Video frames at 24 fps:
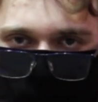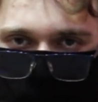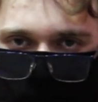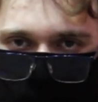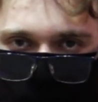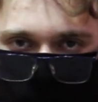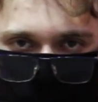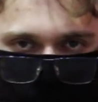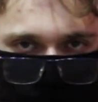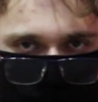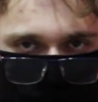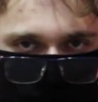
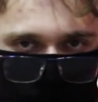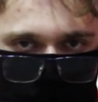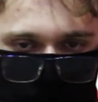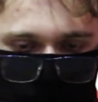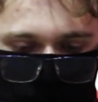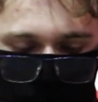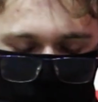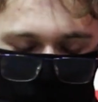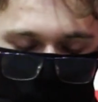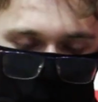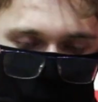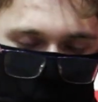meaning that
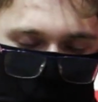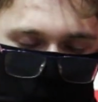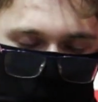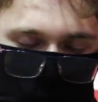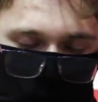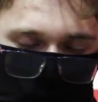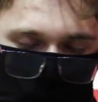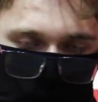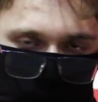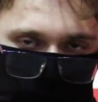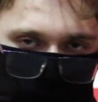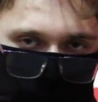they will
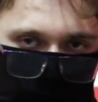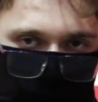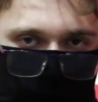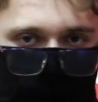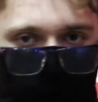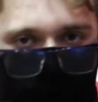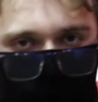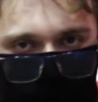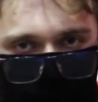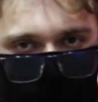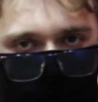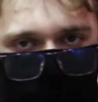
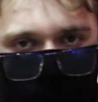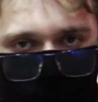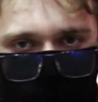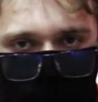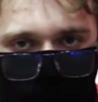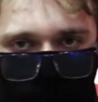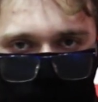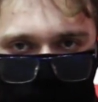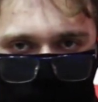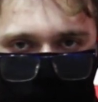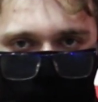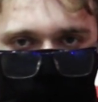never
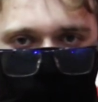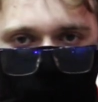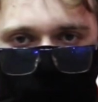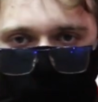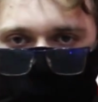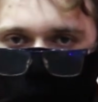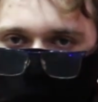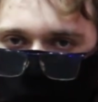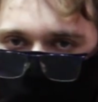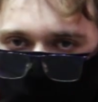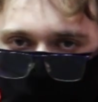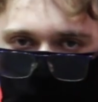meet the
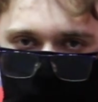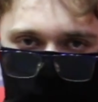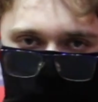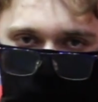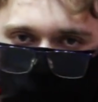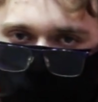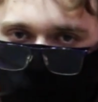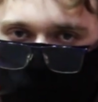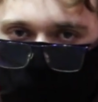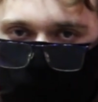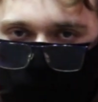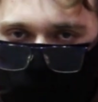
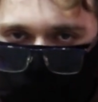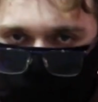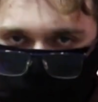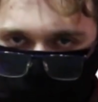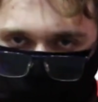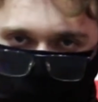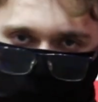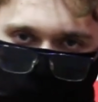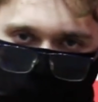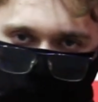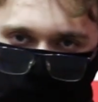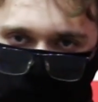requirements of the
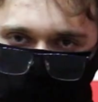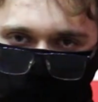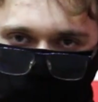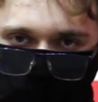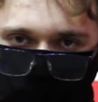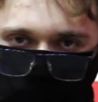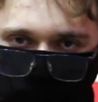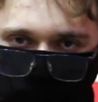program.